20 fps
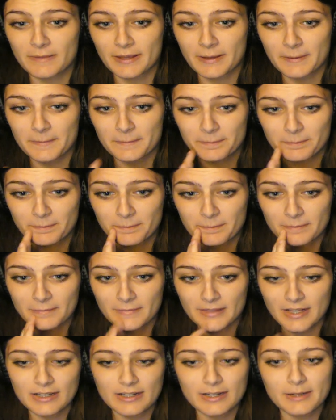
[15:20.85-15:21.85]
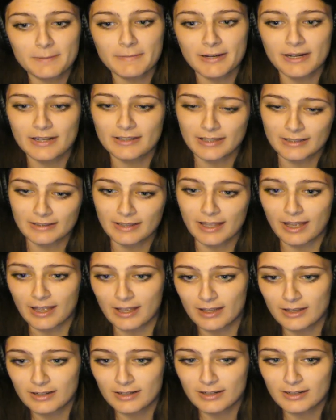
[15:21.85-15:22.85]
Like, he didn't mean it like
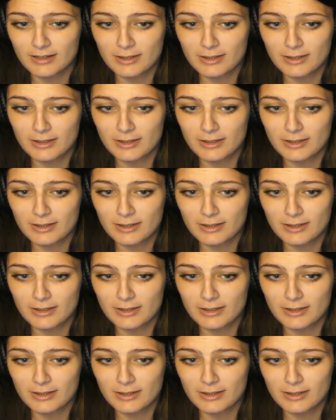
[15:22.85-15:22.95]
that.